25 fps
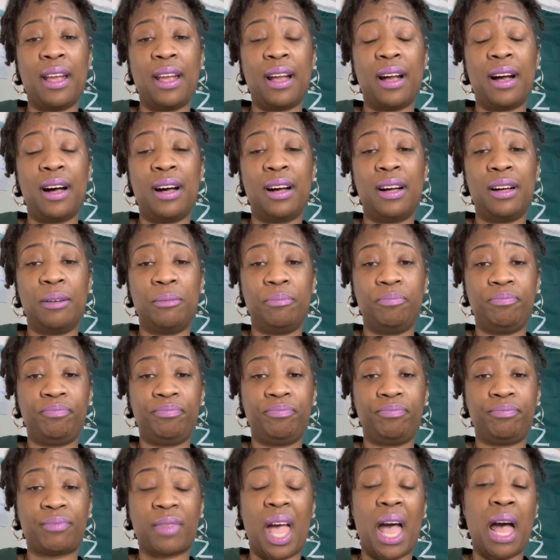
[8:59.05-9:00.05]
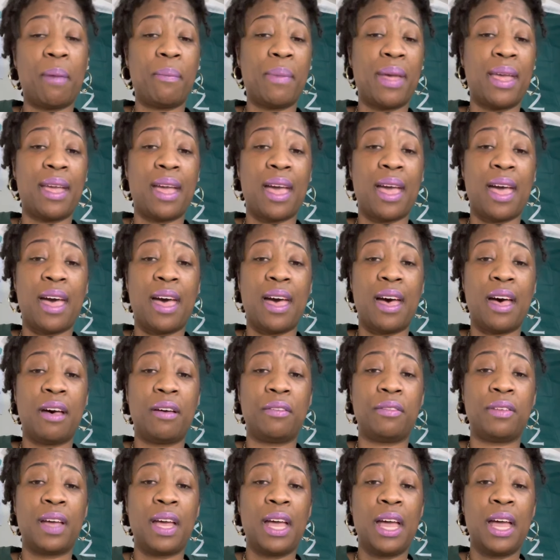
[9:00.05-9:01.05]
um, I may
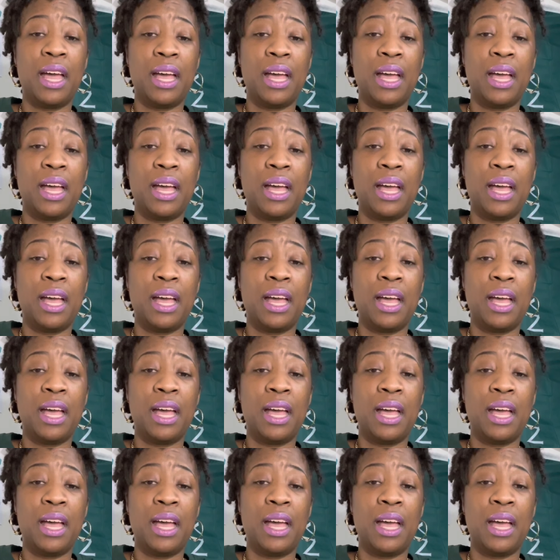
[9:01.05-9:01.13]
have